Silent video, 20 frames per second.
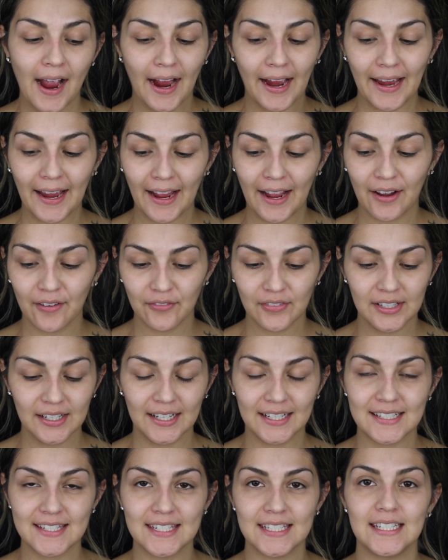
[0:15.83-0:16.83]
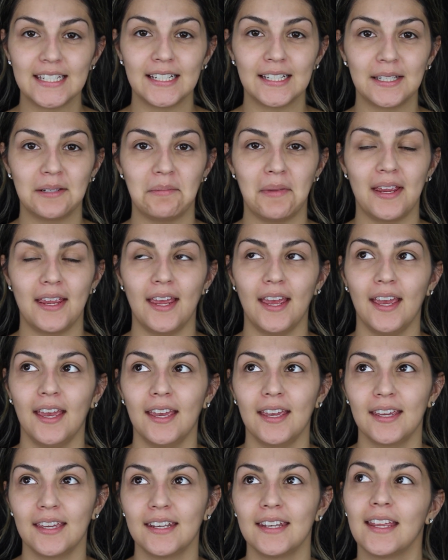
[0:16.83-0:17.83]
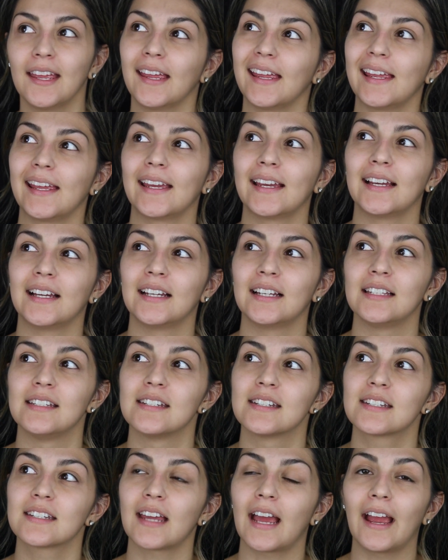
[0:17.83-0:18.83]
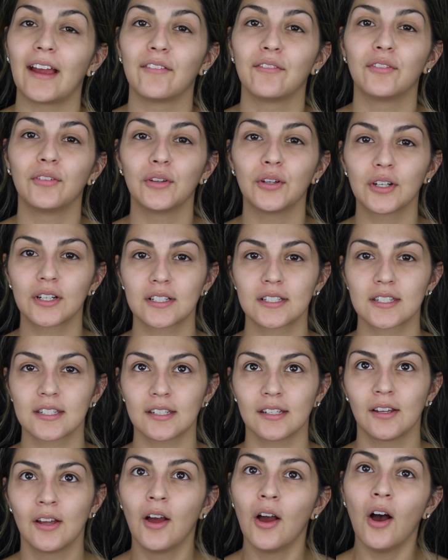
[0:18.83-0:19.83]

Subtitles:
I have an idea in my head and I've looked